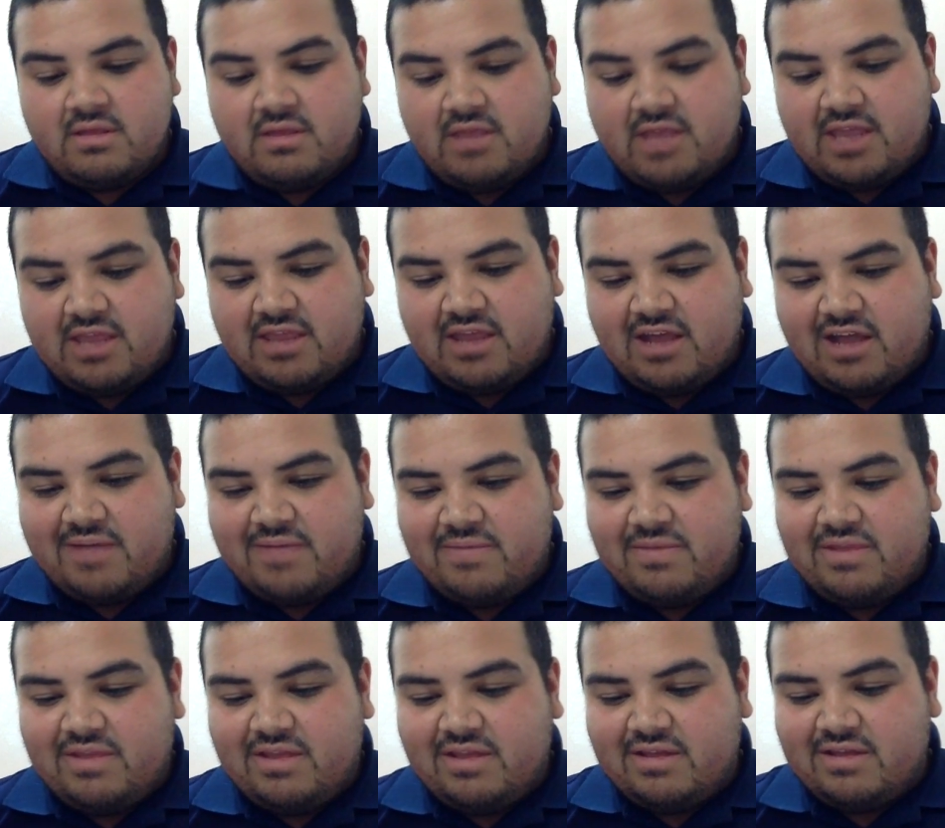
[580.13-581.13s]
that
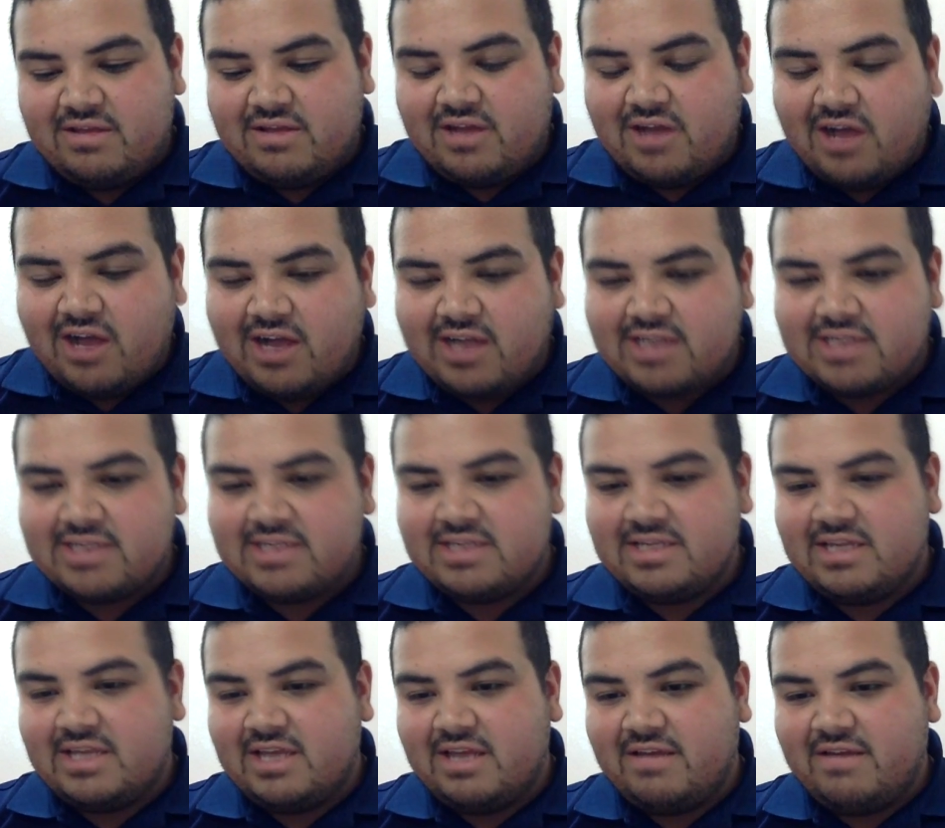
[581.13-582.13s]
the
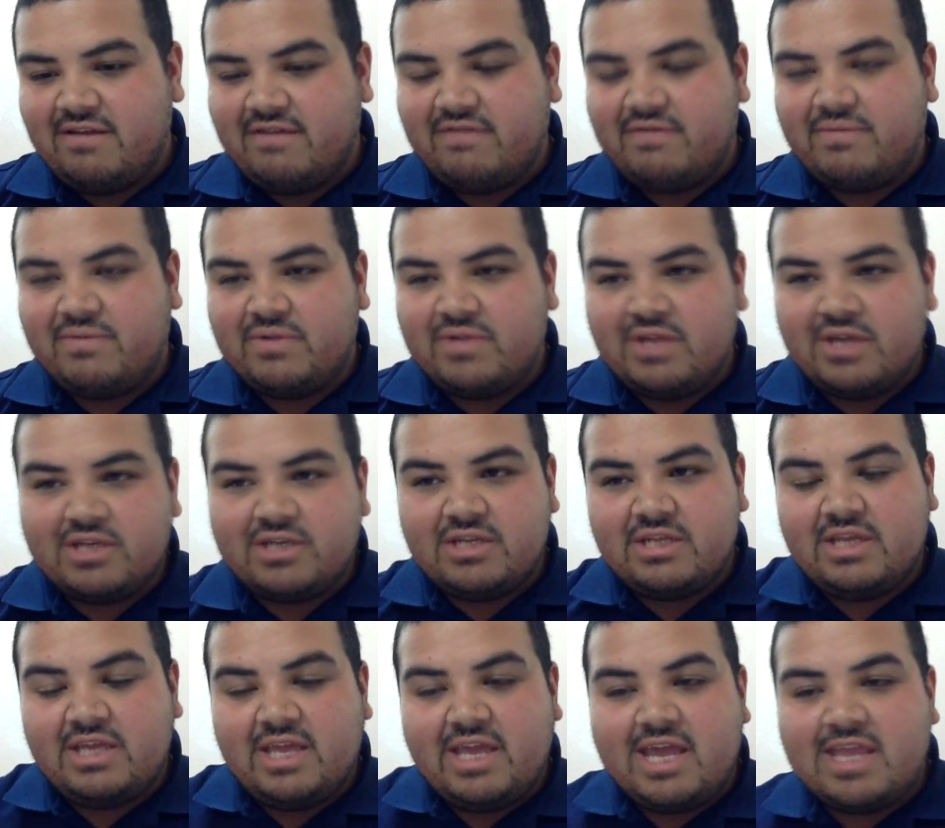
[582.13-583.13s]
cost of the
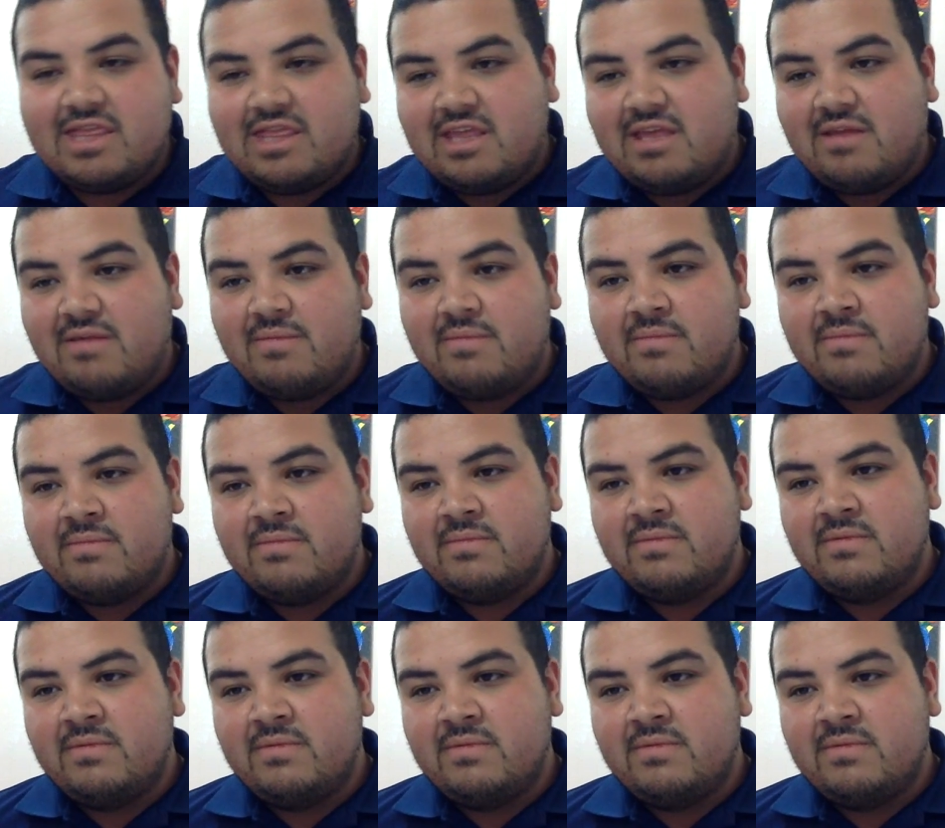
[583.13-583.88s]
production to get them